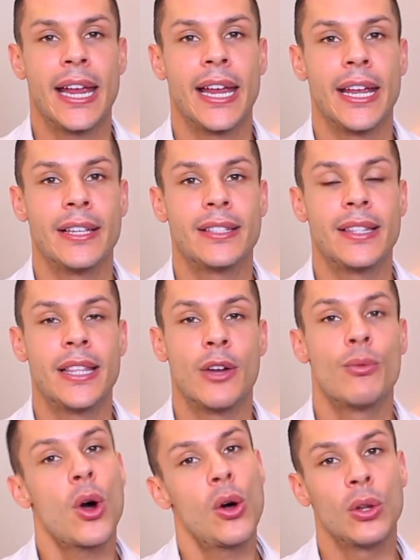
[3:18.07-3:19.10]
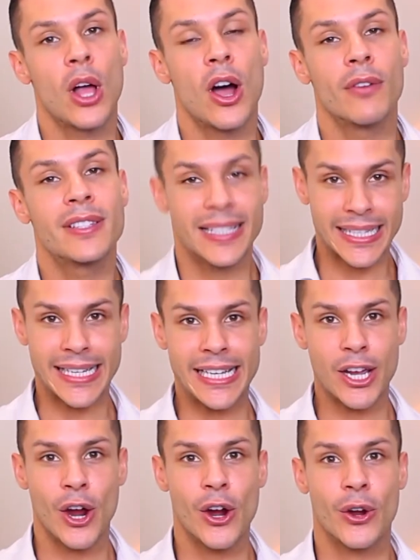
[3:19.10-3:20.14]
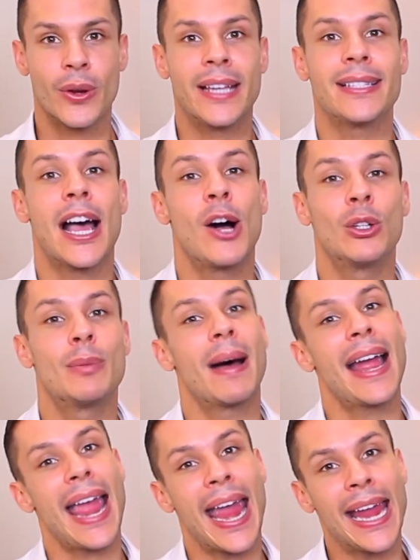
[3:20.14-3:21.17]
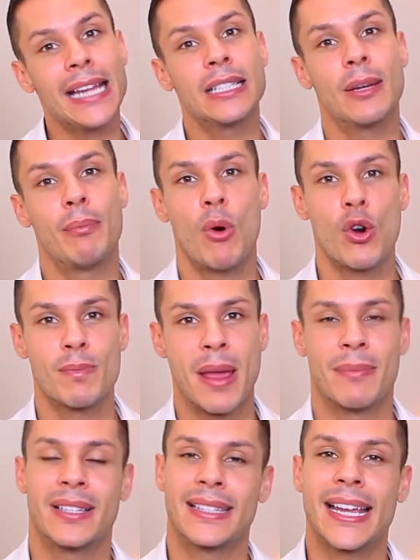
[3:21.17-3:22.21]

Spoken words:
is the role of CEO is held by 8 board members.